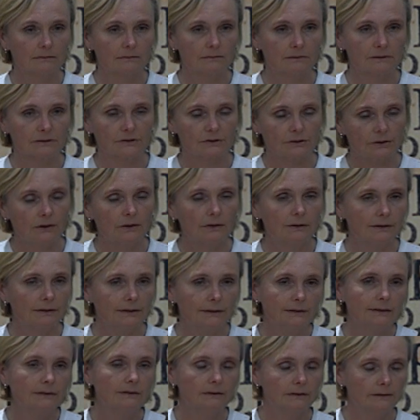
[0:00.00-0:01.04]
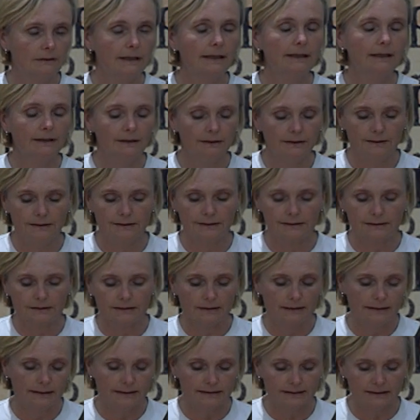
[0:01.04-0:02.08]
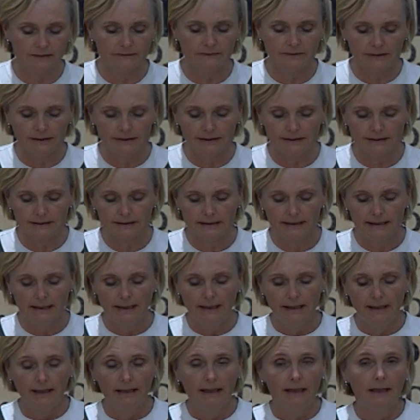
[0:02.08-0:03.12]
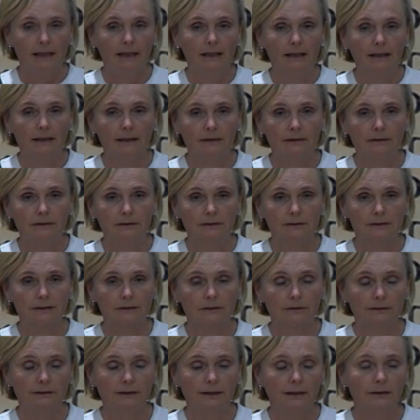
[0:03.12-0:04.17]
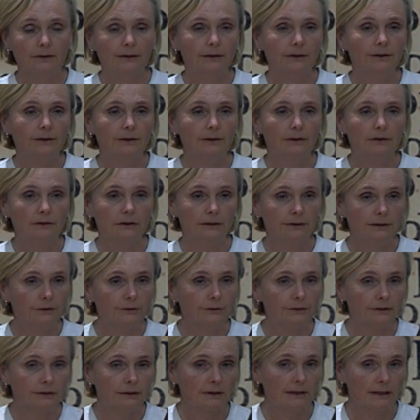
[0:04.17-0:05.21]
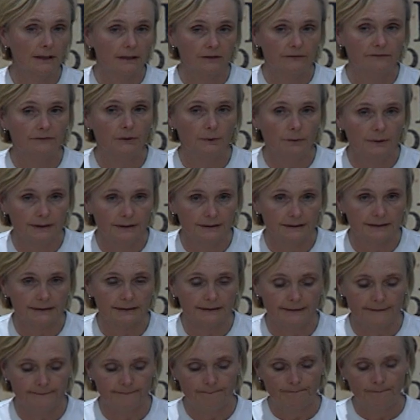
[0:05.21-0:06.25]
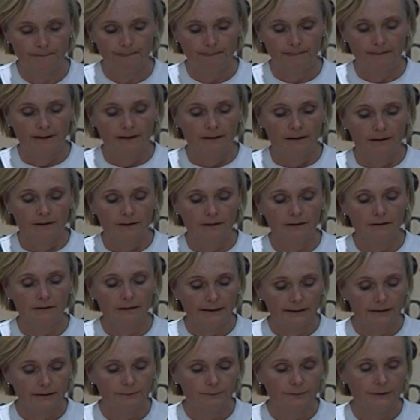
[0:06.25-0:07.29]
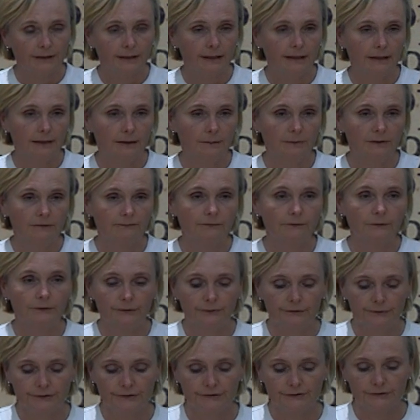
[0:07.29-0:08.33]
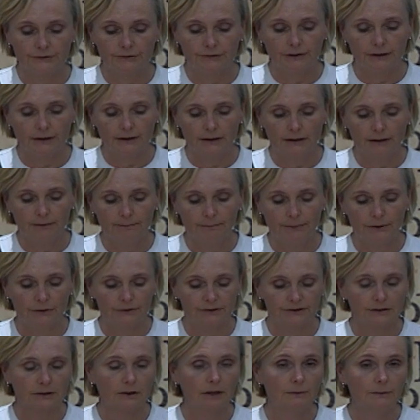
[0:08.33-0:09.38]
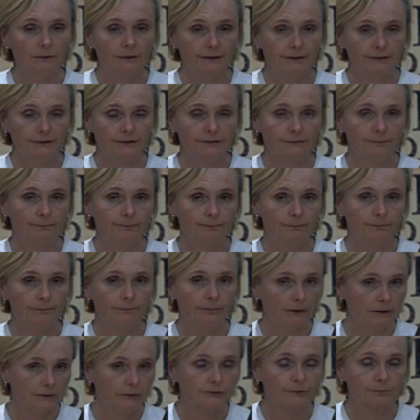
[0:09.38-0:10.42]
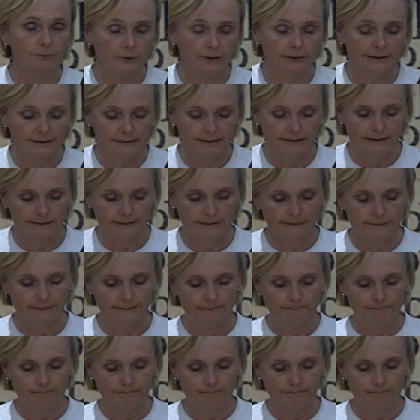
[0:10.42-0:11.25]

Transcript: started in the 80s, late 70s, and the Solidarity leader, Lech Wałęsa. He later became the first post-communist Polish president.